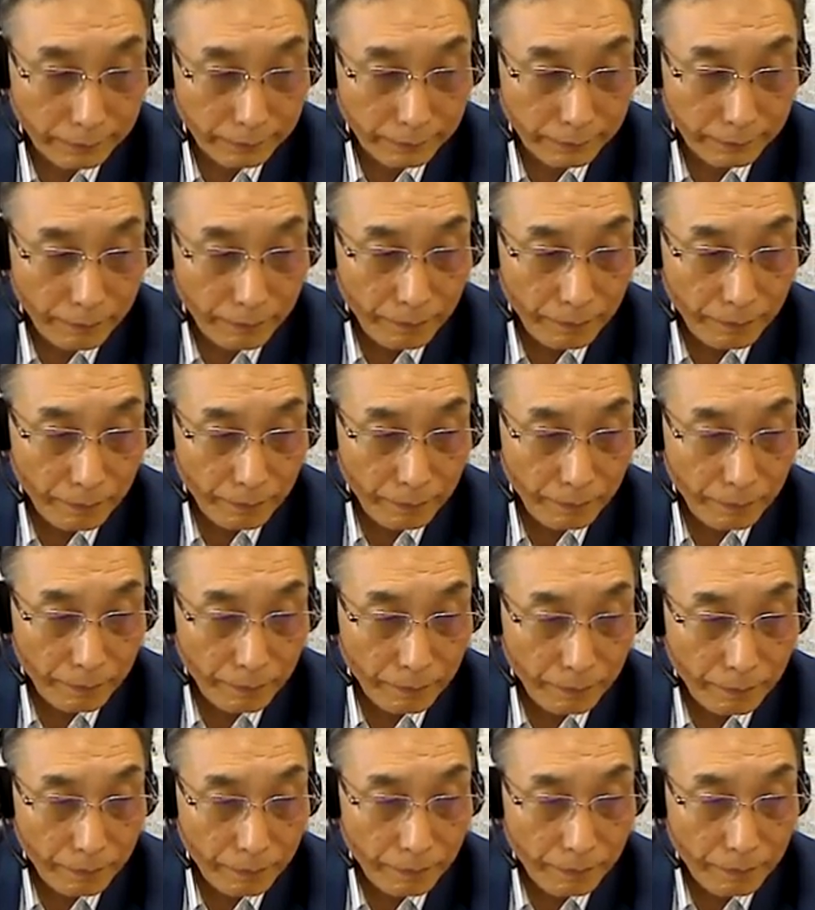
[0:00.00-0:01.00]
So,
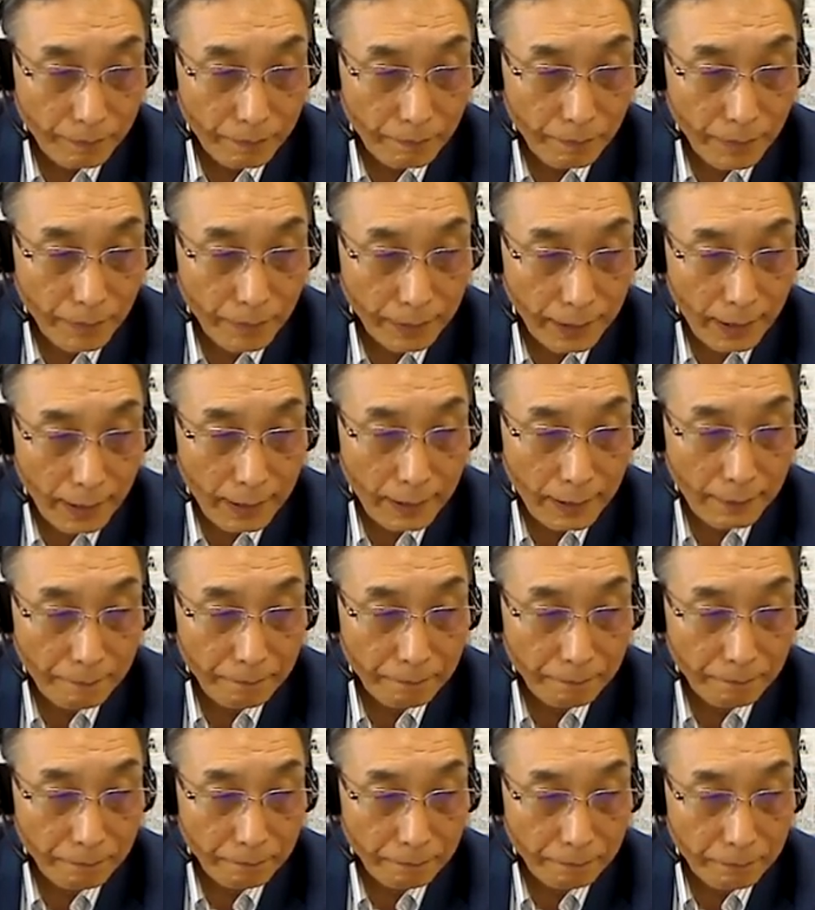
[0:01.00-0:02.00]
respecting
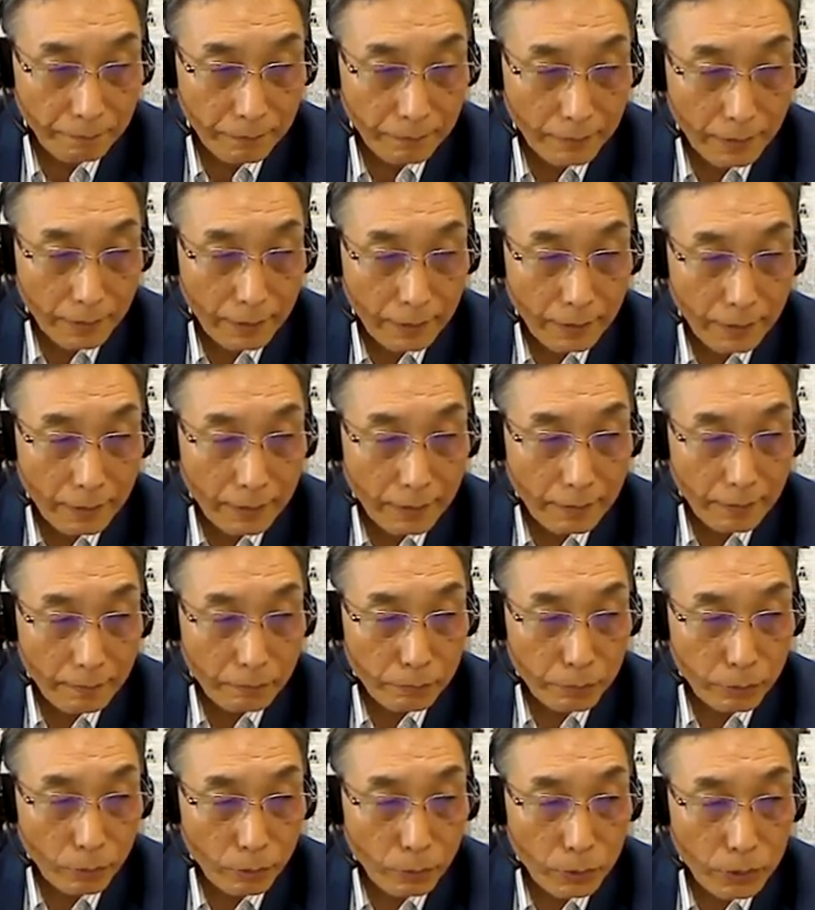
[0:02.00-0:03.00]
each one of us
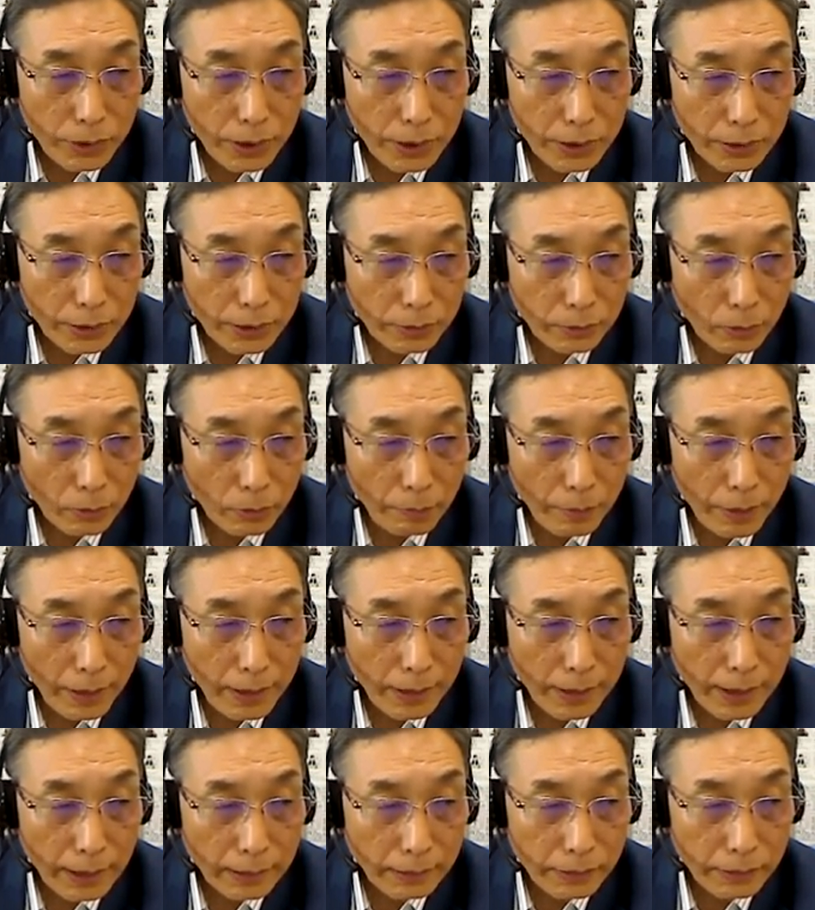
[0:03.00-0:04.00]
is also
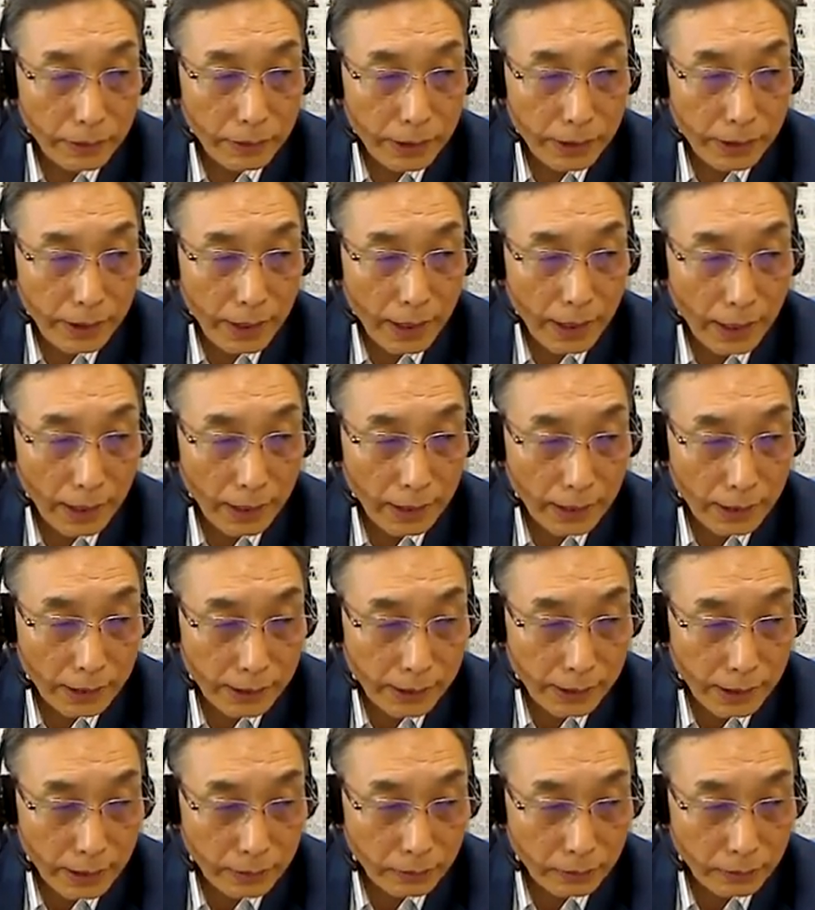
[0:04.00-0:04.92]
important concept.